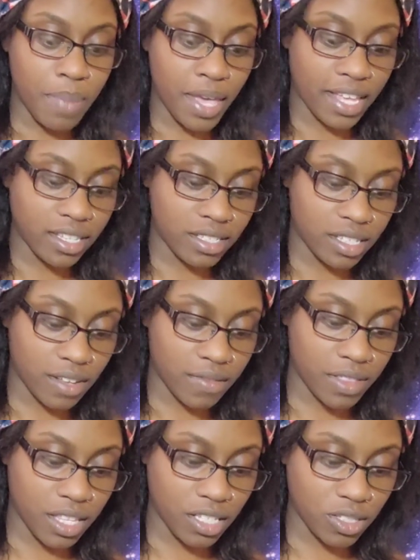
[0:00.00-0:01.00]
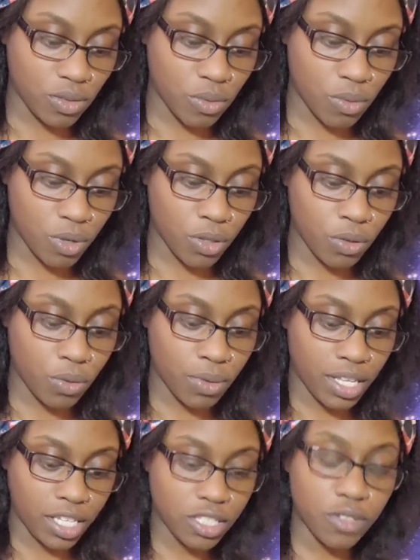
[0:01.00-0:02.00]
the base of this
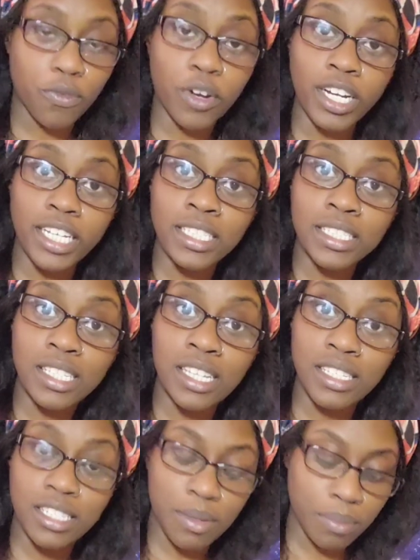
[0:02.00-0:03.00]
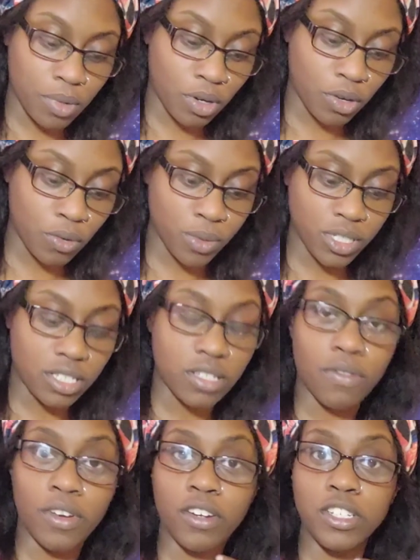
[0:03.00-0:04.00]
oil is frankincense and myrrh,
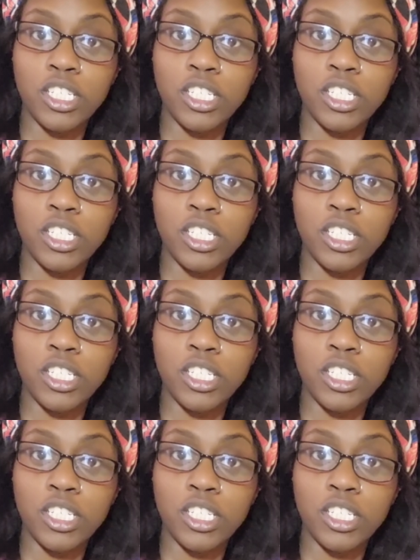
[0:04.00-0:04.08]
which is a